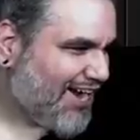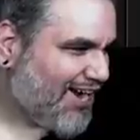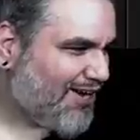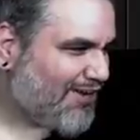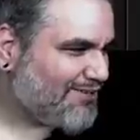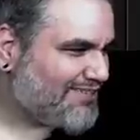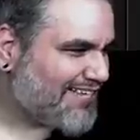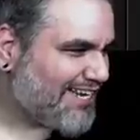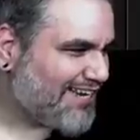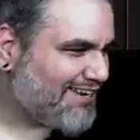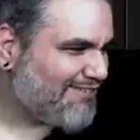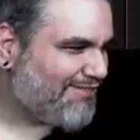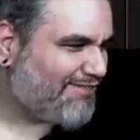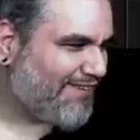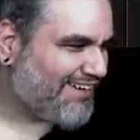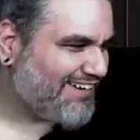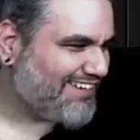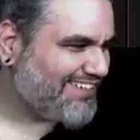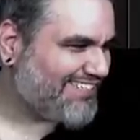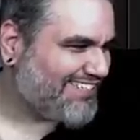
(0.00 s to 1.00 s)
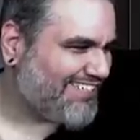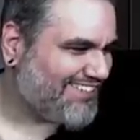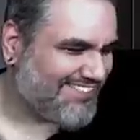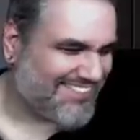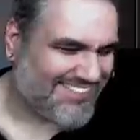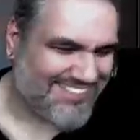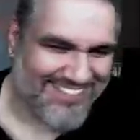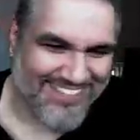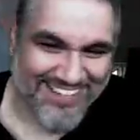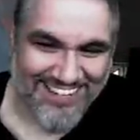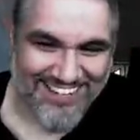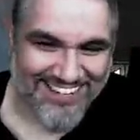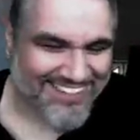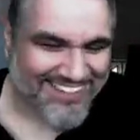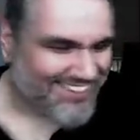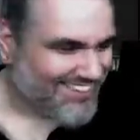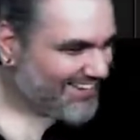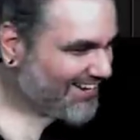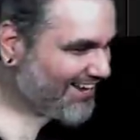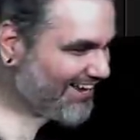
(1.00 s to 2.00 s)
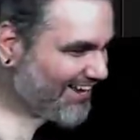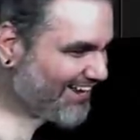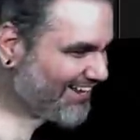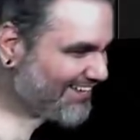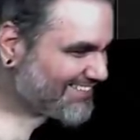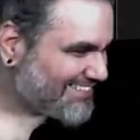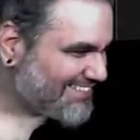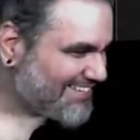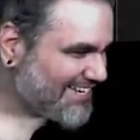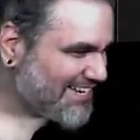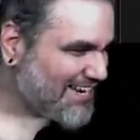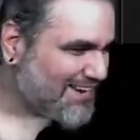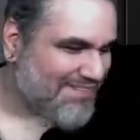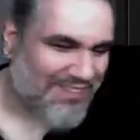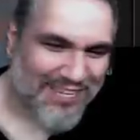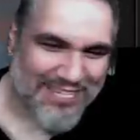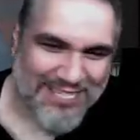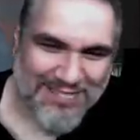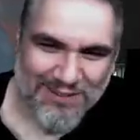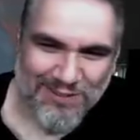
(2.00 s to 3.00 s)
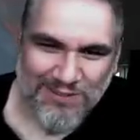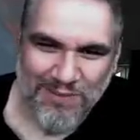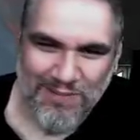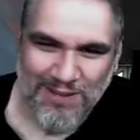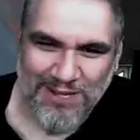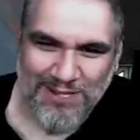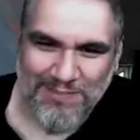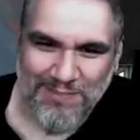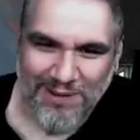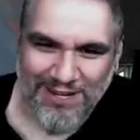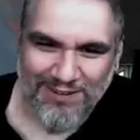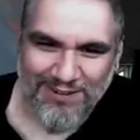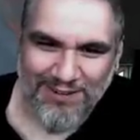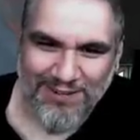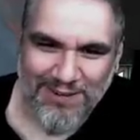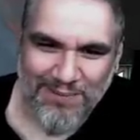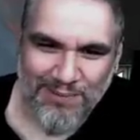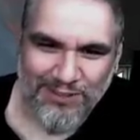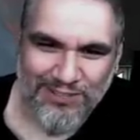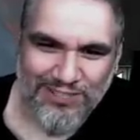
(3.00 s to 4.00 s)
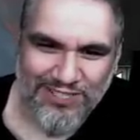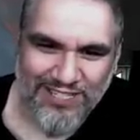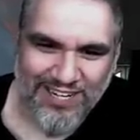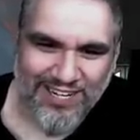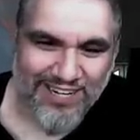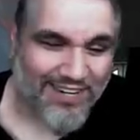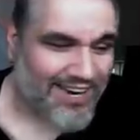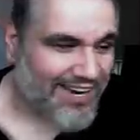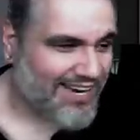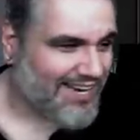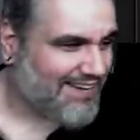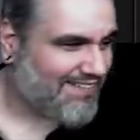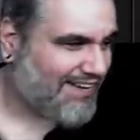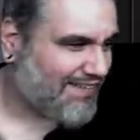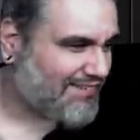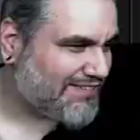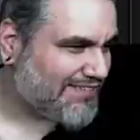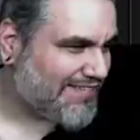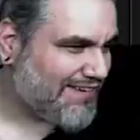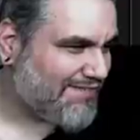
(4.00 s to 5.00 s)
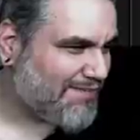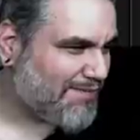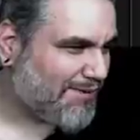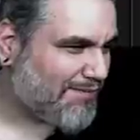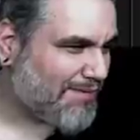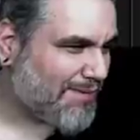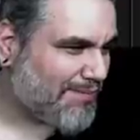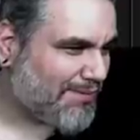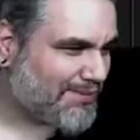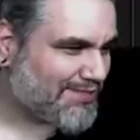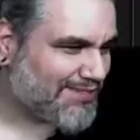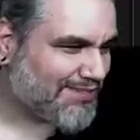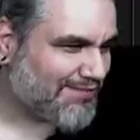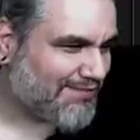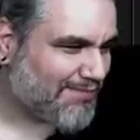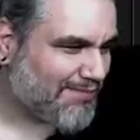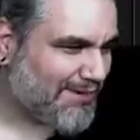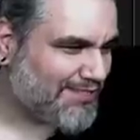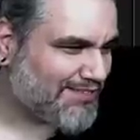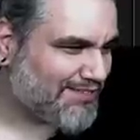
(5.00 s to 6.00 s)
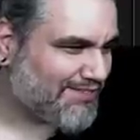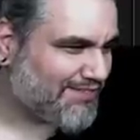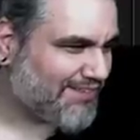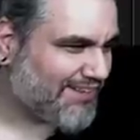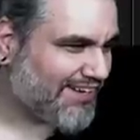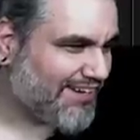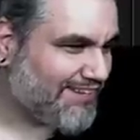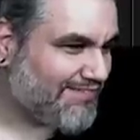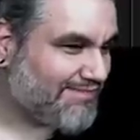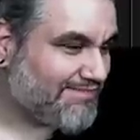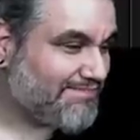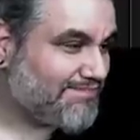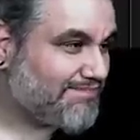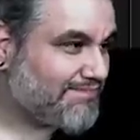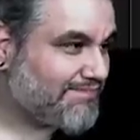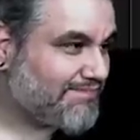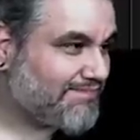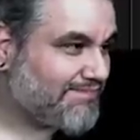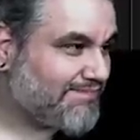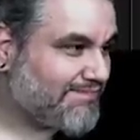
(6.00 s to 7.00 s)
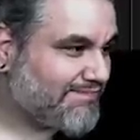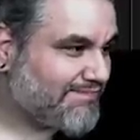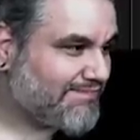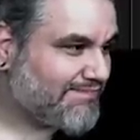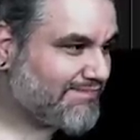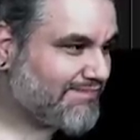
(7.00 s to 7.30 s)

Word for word: Oh, ten fun to you, sir. Steve, thanks so much for the bits, buddy. Really appreciate it. I didn't even have to give you all my personal information for that. Wow.